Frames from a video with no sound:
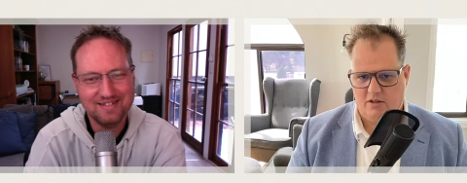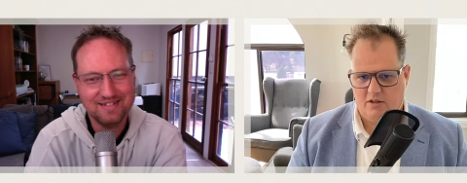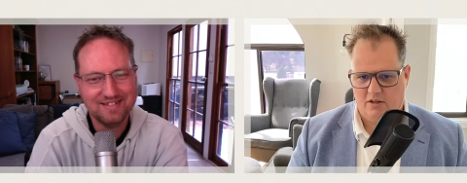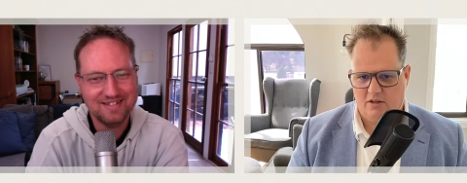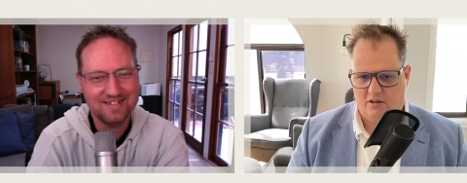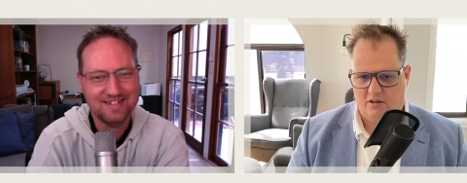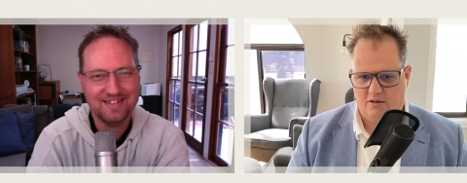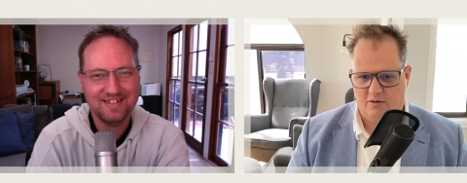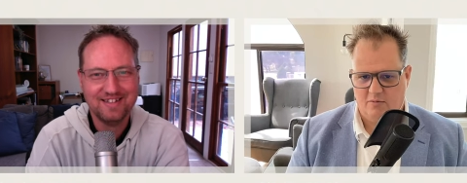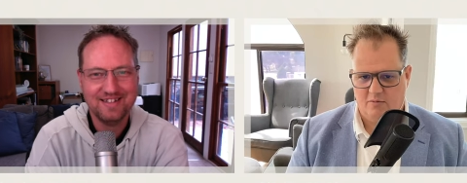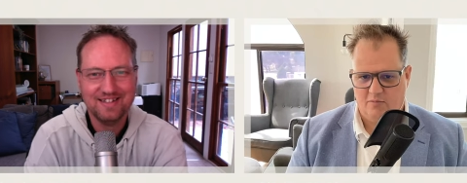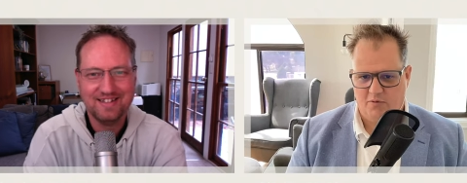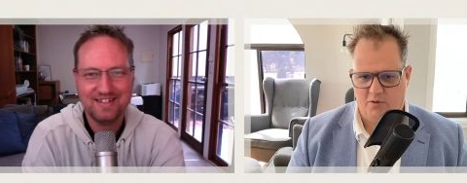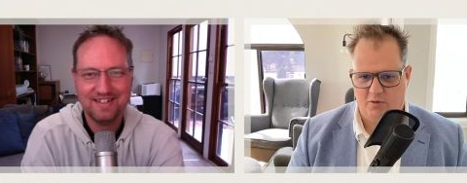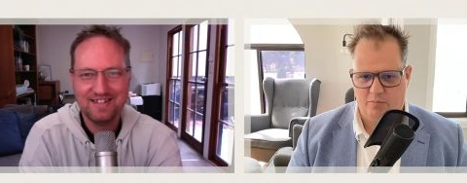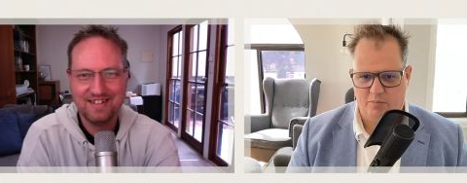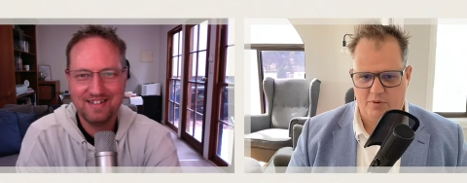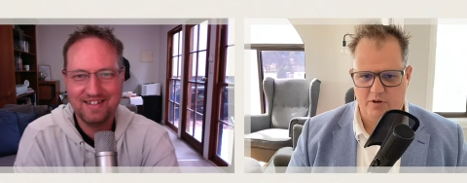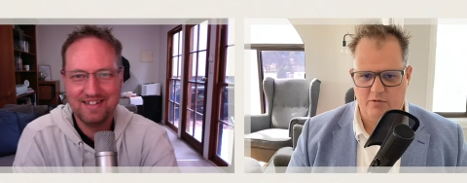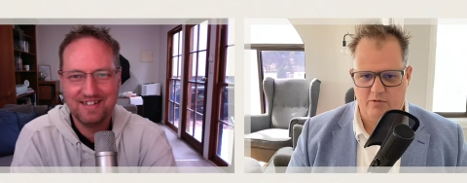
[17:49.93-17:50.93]
Speaker 1: the
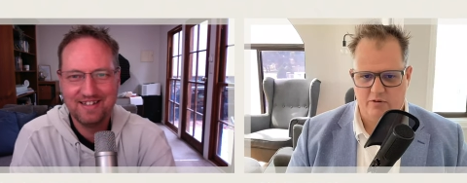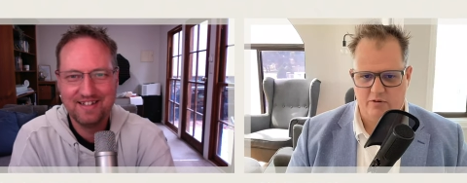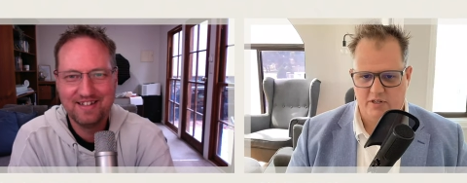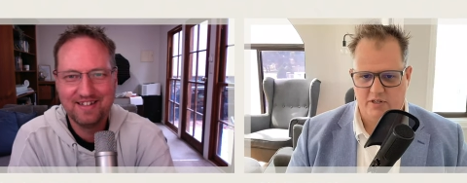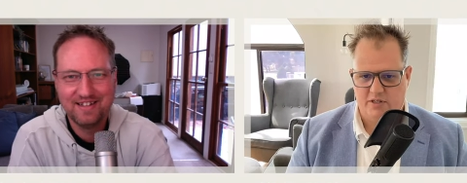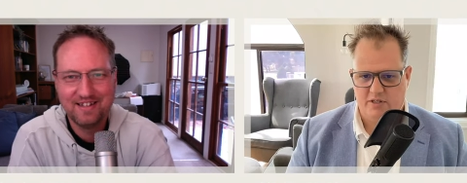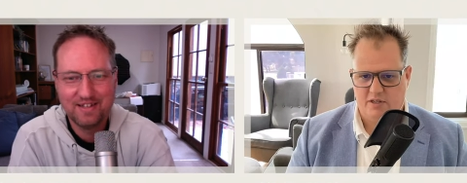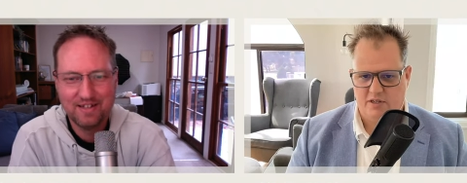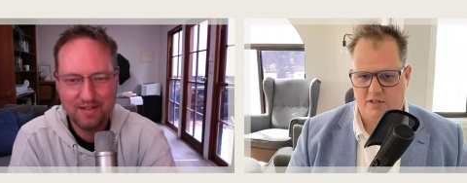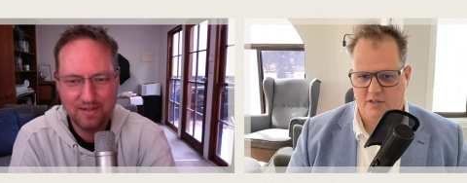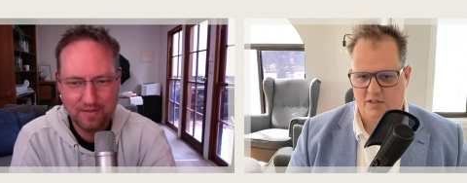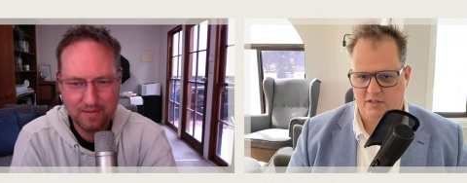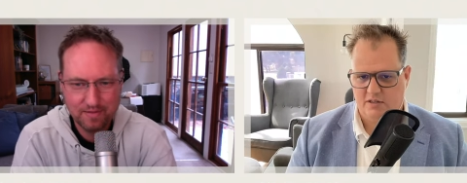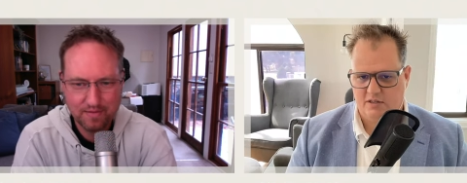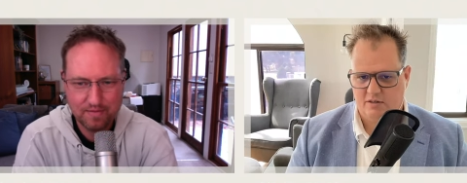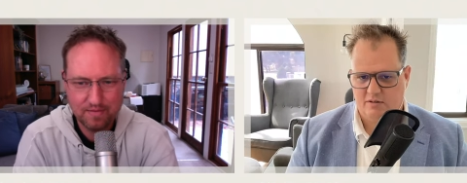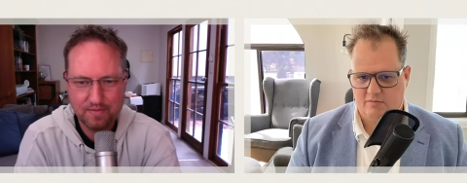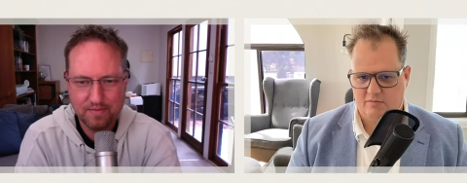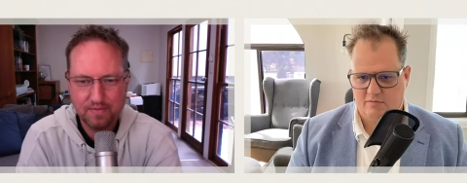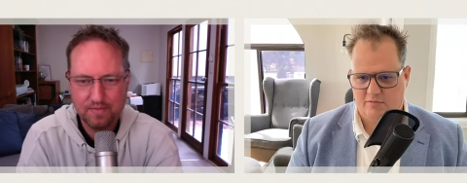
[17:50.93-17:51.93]
the big risk
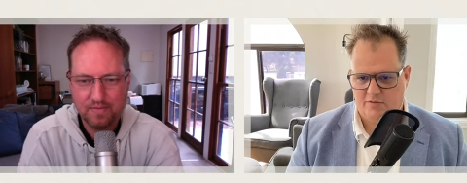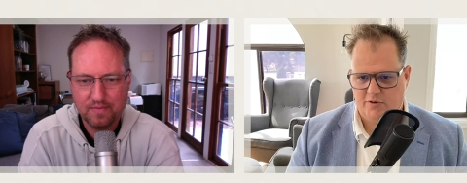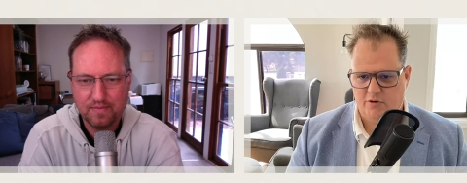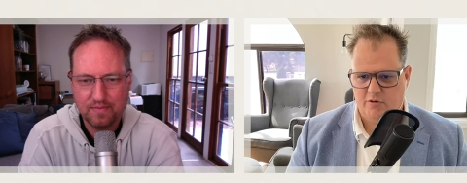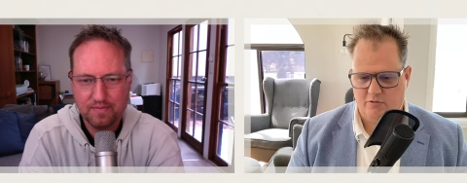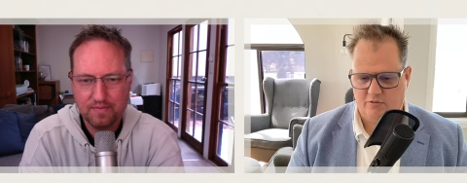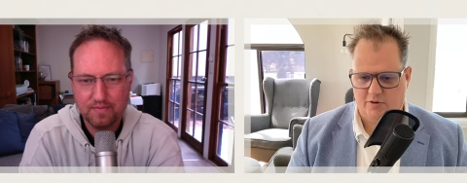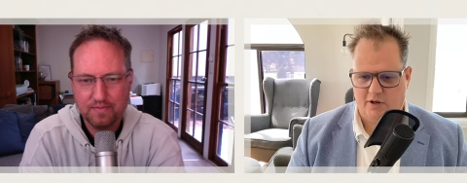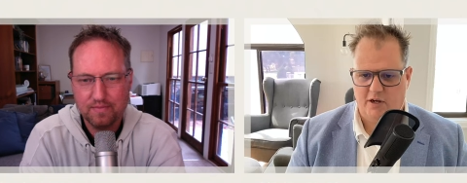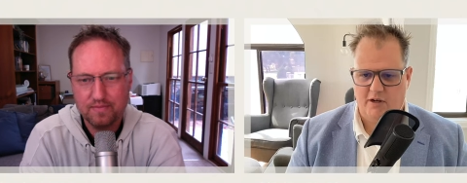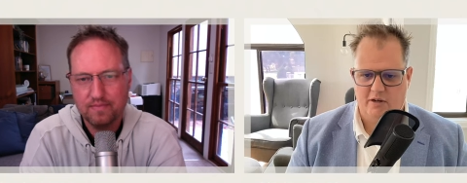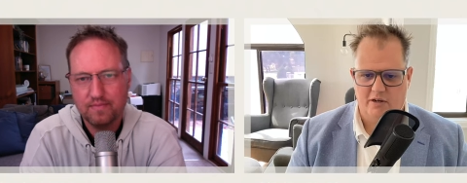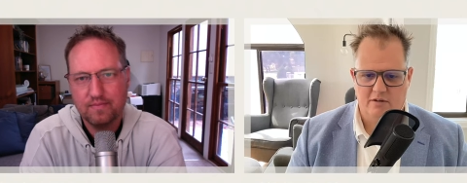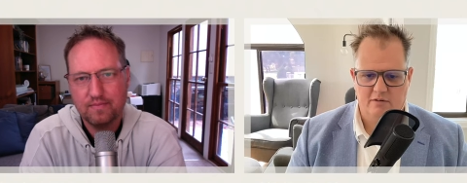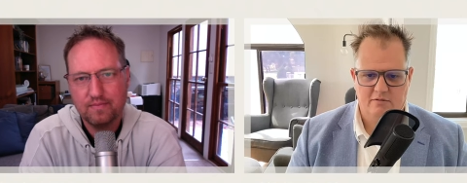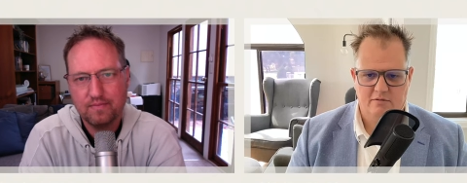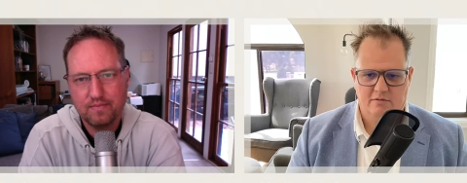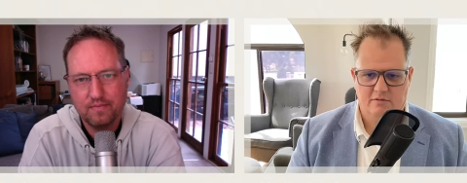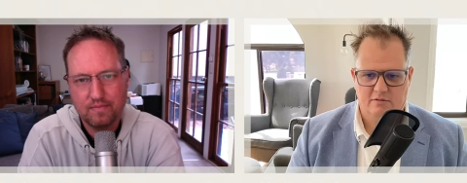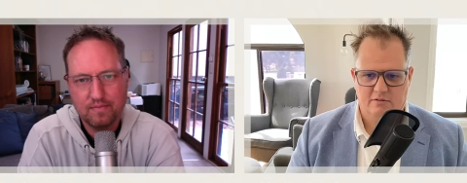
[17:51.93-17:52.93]
is fear of failure.